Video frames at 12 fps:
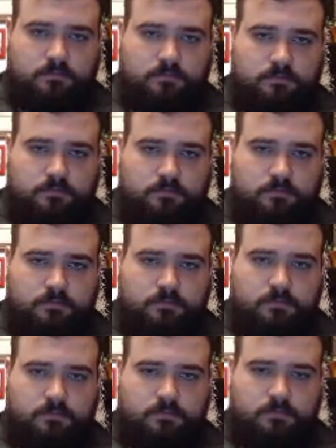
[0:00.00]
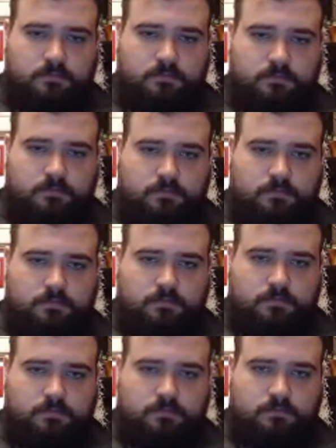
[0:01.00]

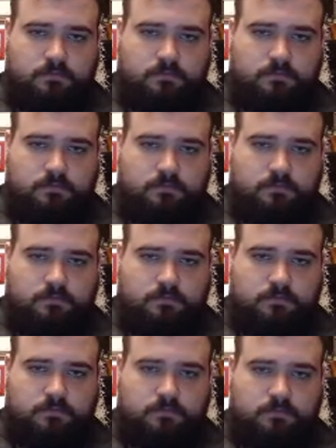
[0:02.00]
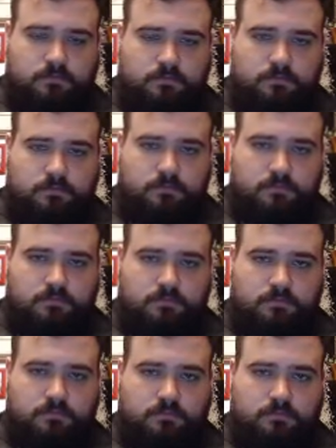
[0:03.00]

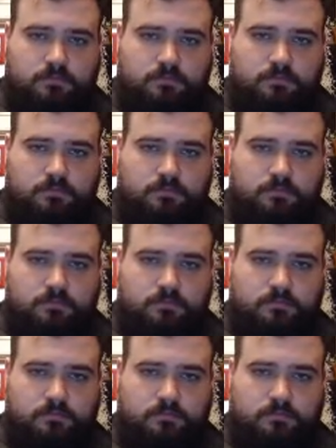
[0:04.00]
[no speech]